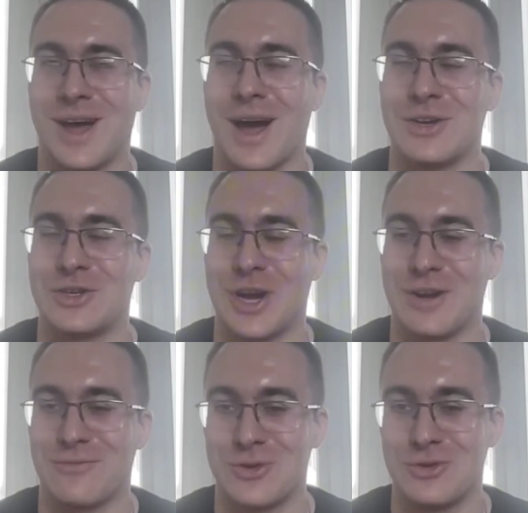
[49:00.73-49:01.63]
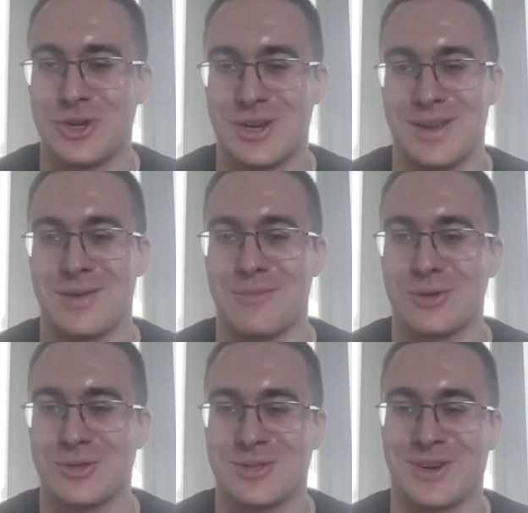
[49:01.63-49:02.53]
unchained future in the
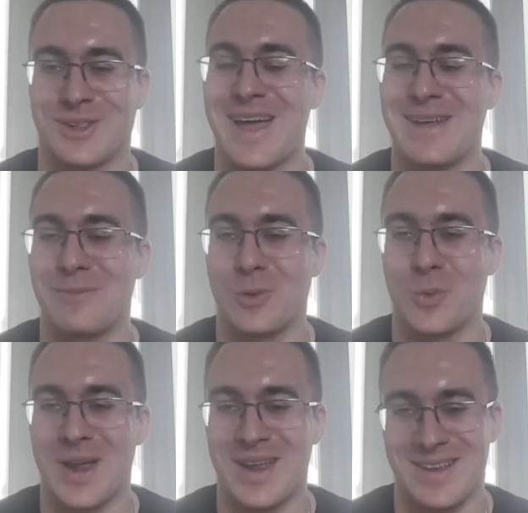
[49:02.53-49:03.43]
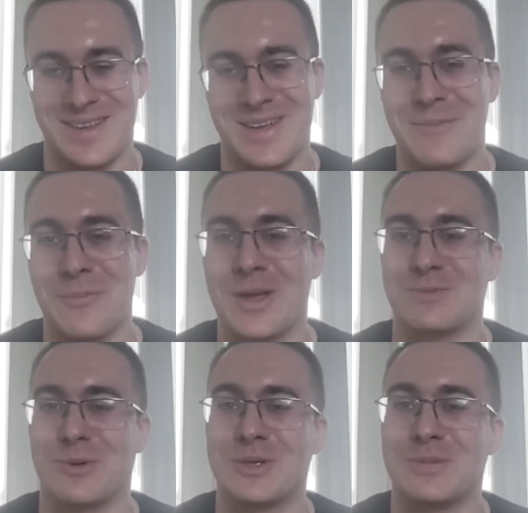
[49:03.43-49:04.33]
most reliable way as
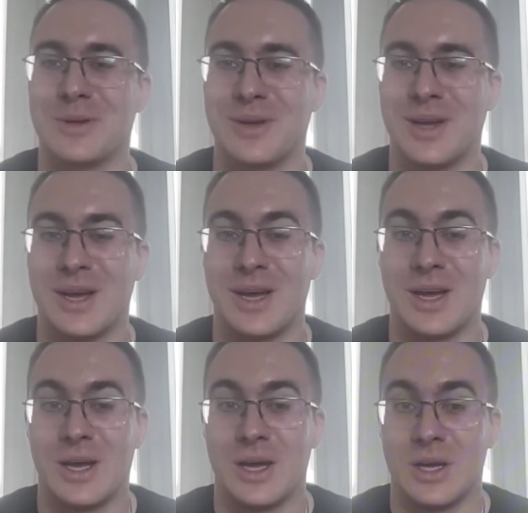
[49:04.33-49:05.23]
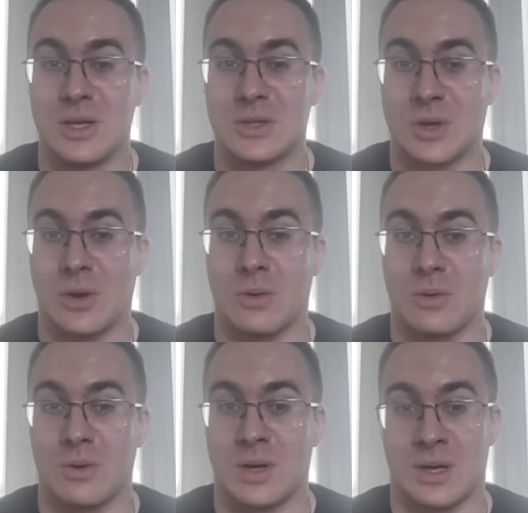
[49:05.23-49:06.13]
possible.
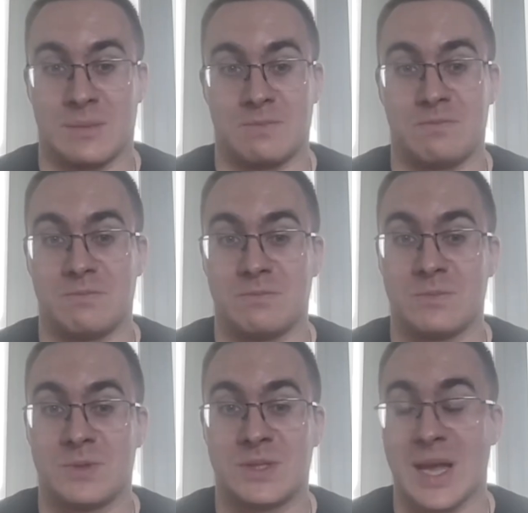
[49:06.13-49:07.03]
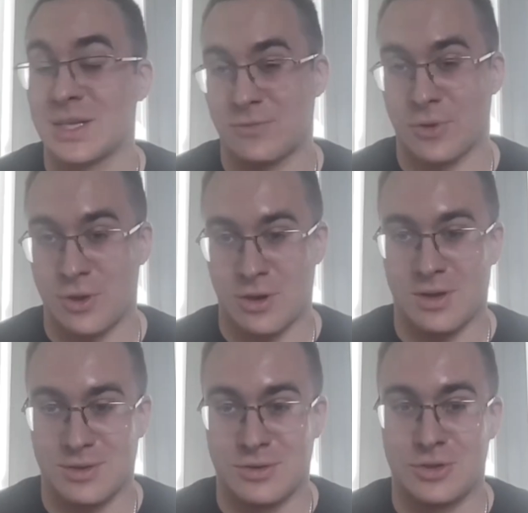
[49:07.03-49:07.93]
So, thanks for
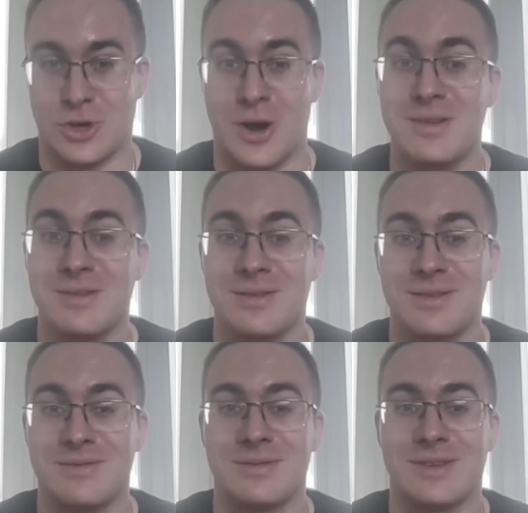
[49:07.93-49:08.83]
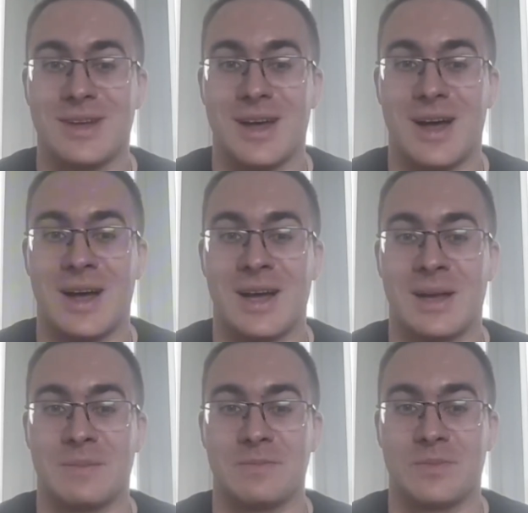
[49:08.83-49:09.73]
your join.
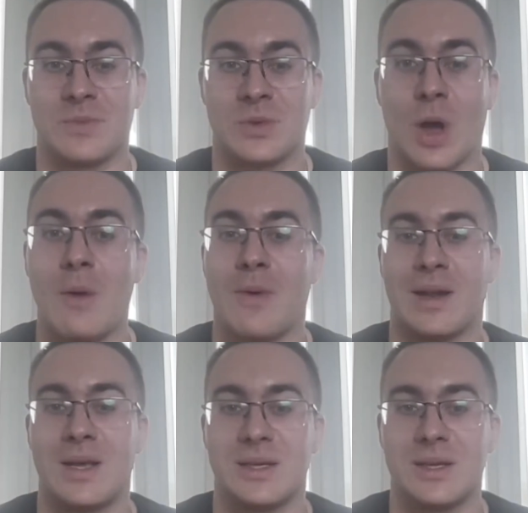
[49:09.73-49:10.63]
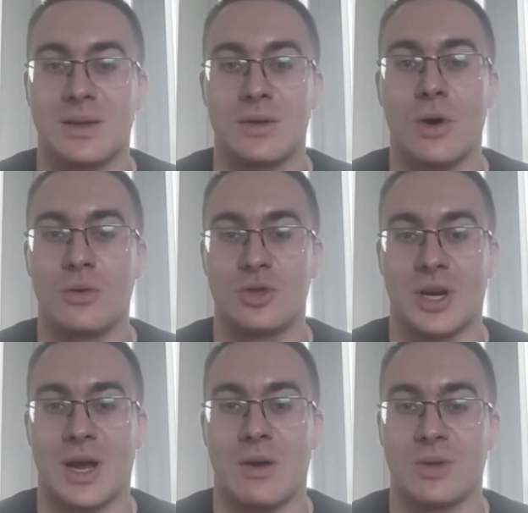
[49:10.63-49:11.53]
To everyone listening, go
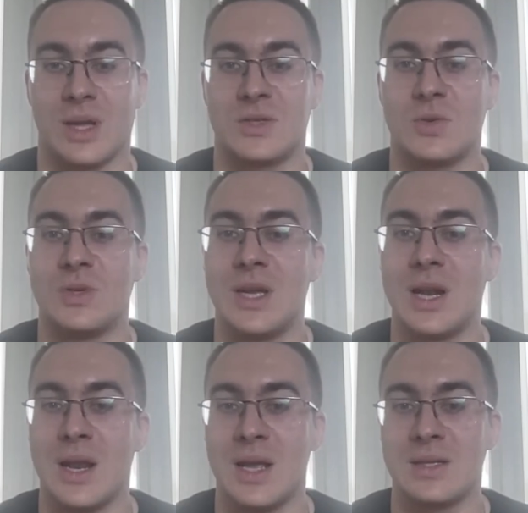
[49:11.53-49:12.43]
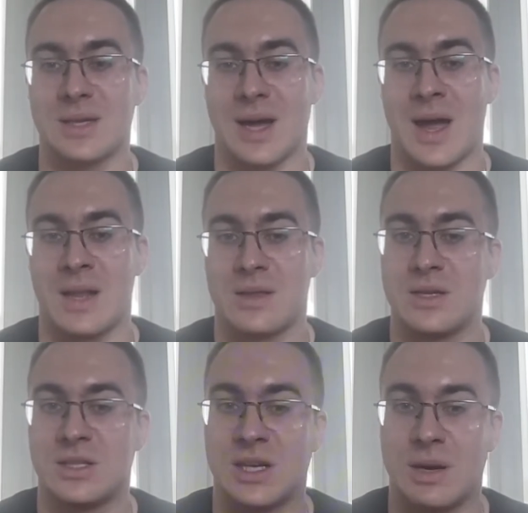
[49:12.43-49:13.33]
check out SQD. Links are in the
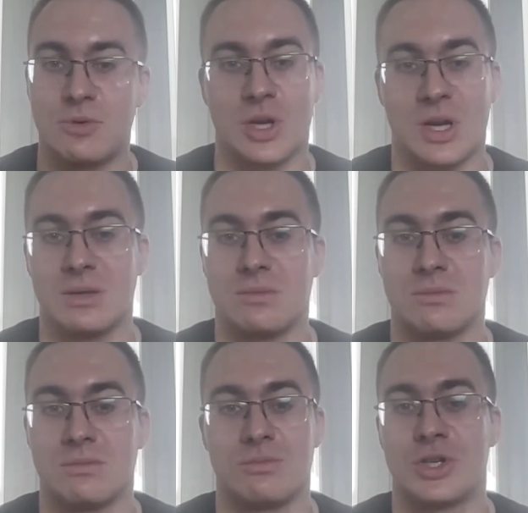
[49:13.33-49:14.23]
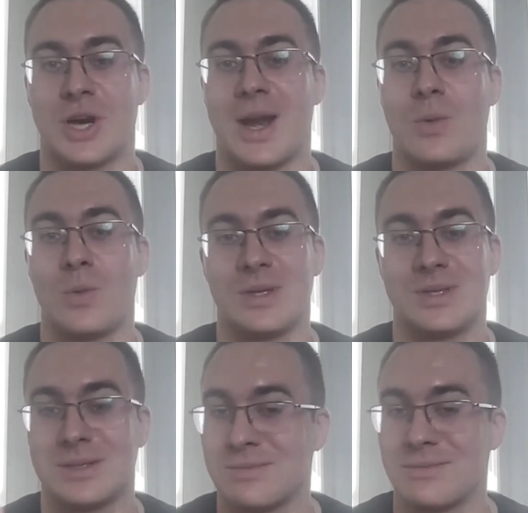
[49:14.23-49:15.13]
description. Share
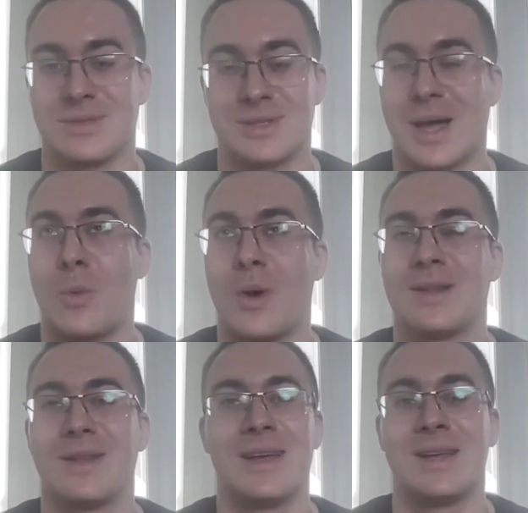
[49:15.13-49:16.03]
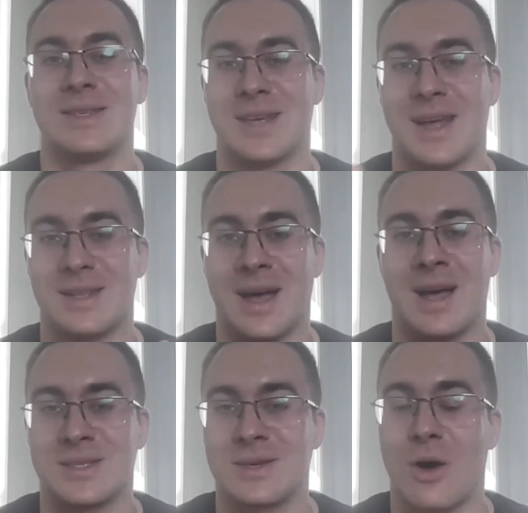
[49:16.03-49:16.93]
with someone. Send
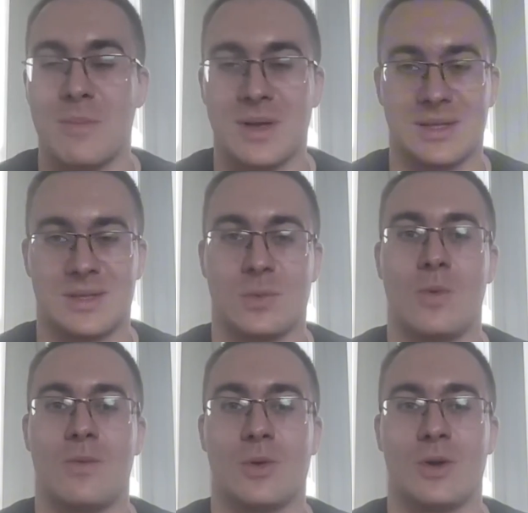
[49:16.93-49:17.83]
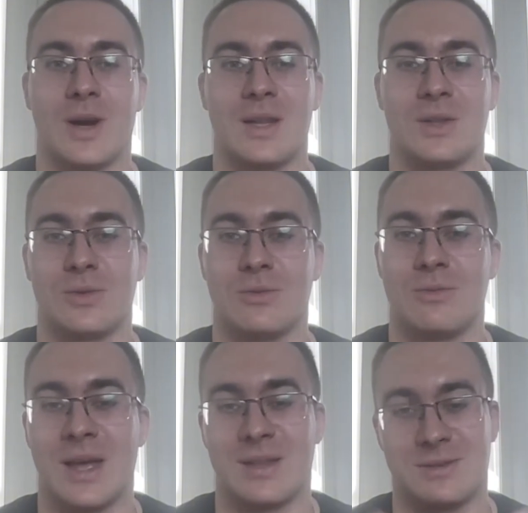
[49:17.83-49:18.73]
us comments. We will great to
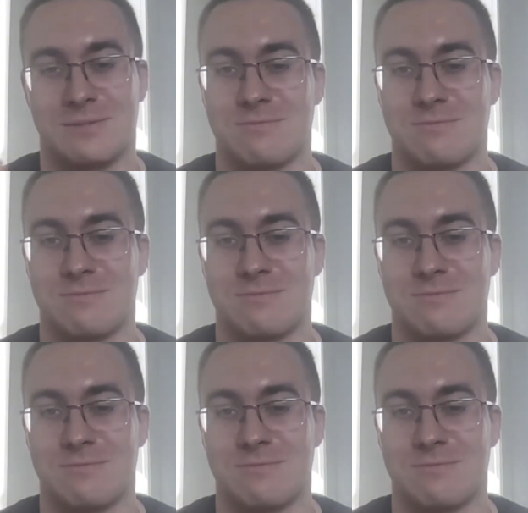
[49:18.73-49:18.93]
get